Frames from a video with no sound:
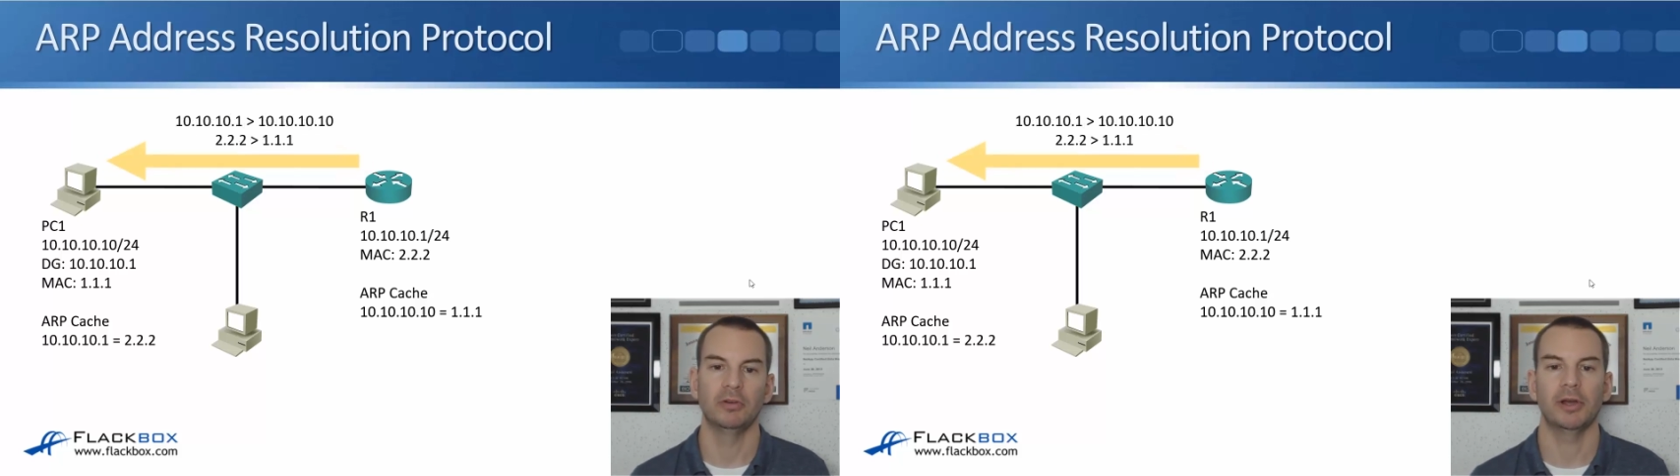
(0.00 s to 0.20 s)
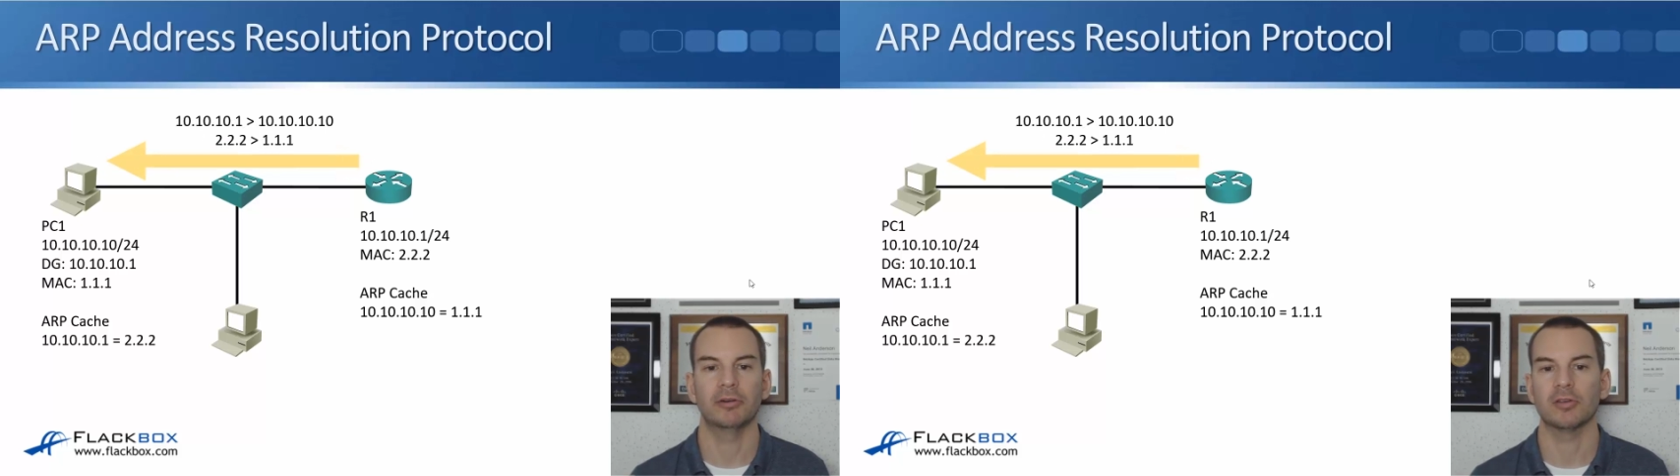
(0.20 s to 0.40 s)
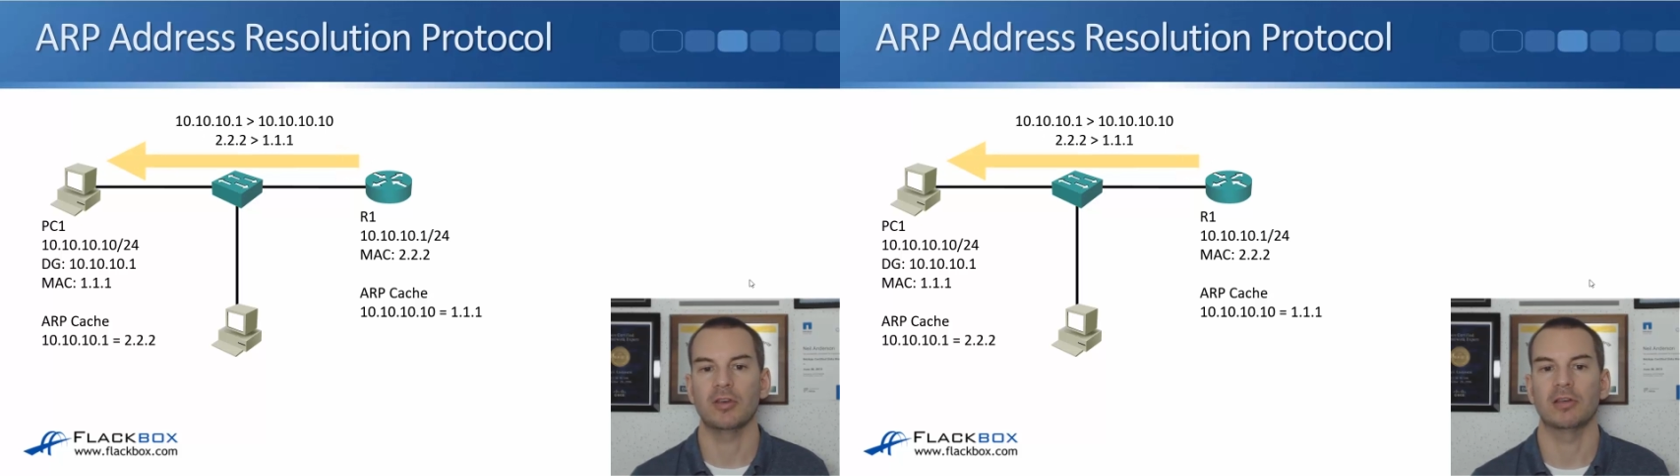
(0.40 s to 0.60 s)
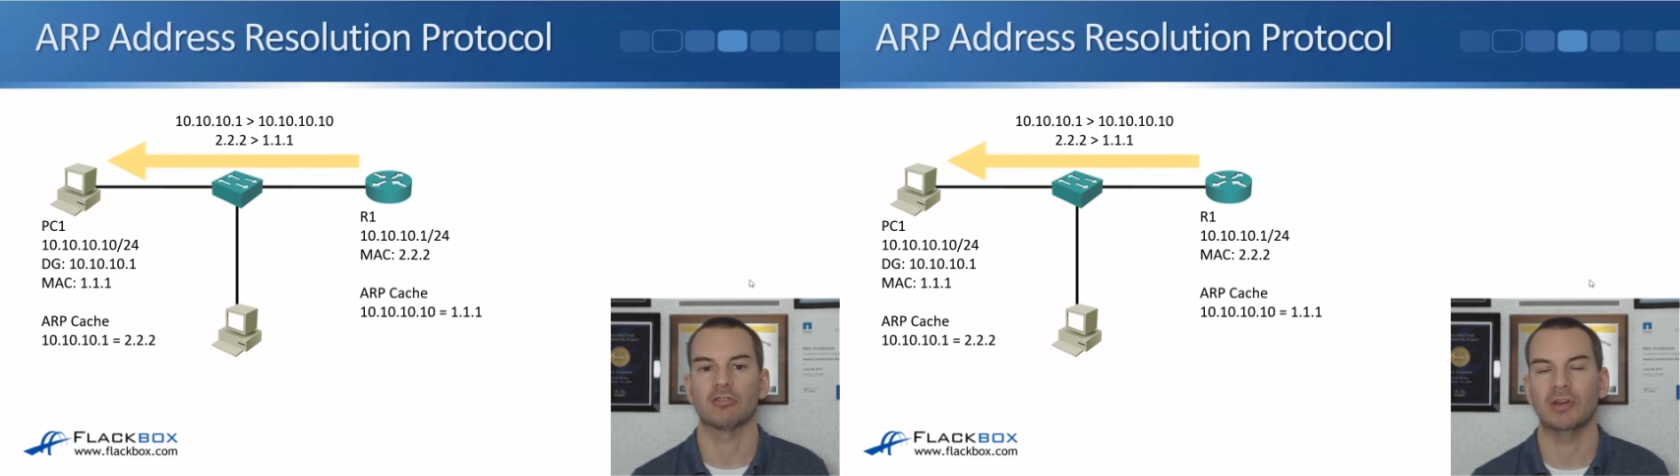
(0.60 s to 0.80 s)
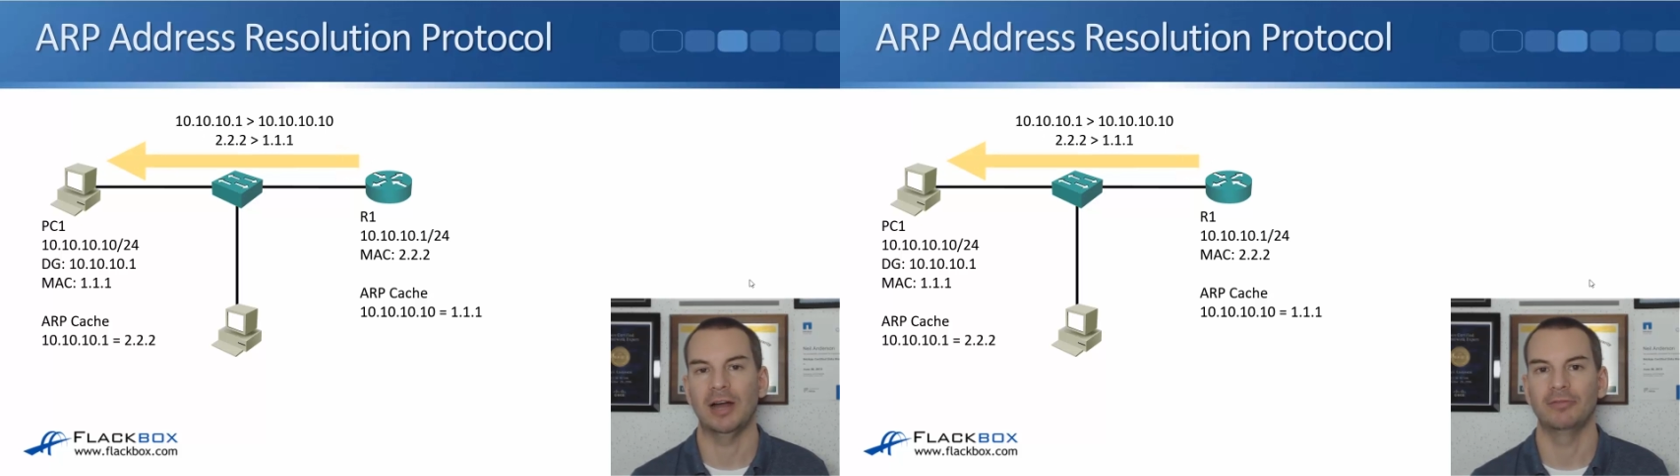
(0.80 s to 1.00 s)
the router
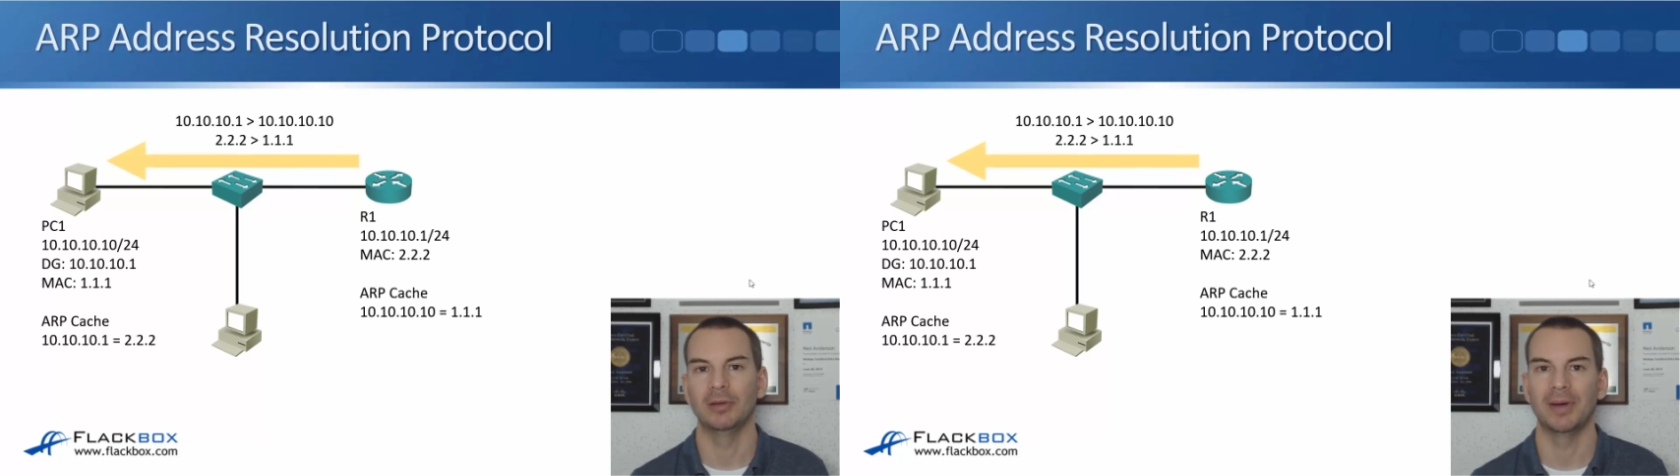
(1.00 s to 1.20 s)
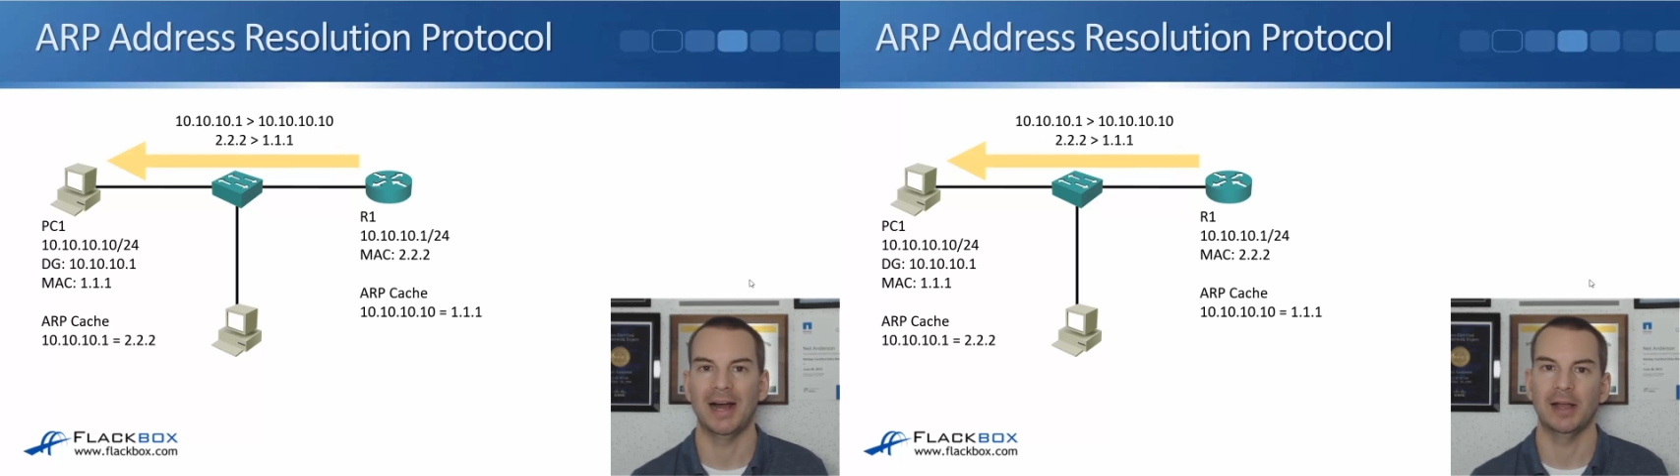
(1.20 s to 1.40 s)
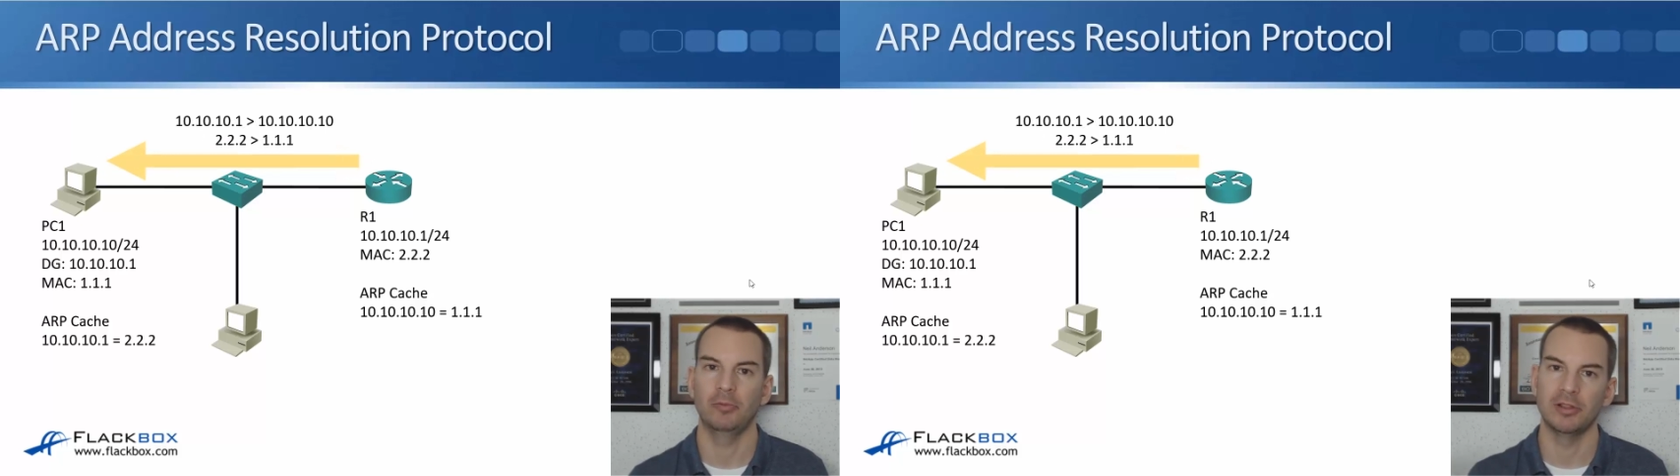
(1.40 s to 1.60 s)
sends traffic back,